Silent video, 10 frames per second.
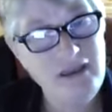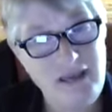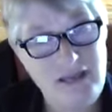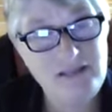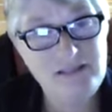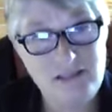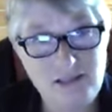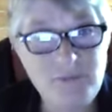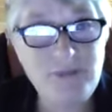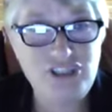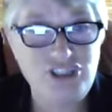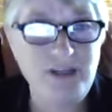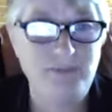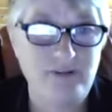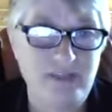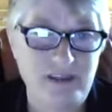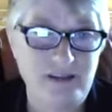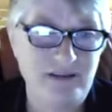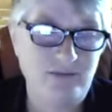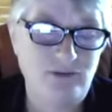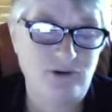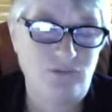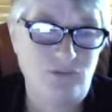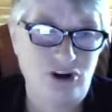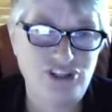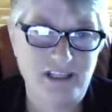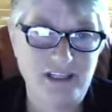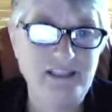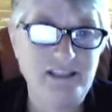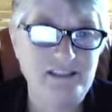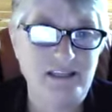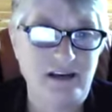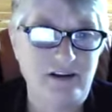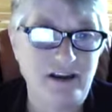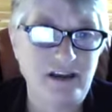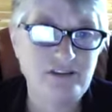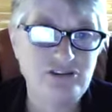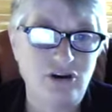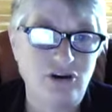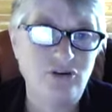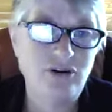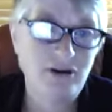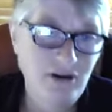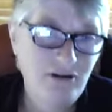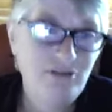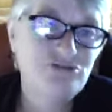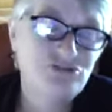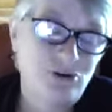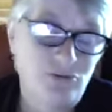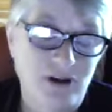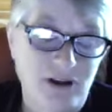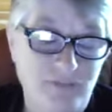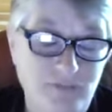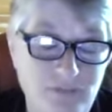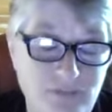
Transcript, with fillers: and it's a little bit cheaper than a Washington D.C. area. So right. So and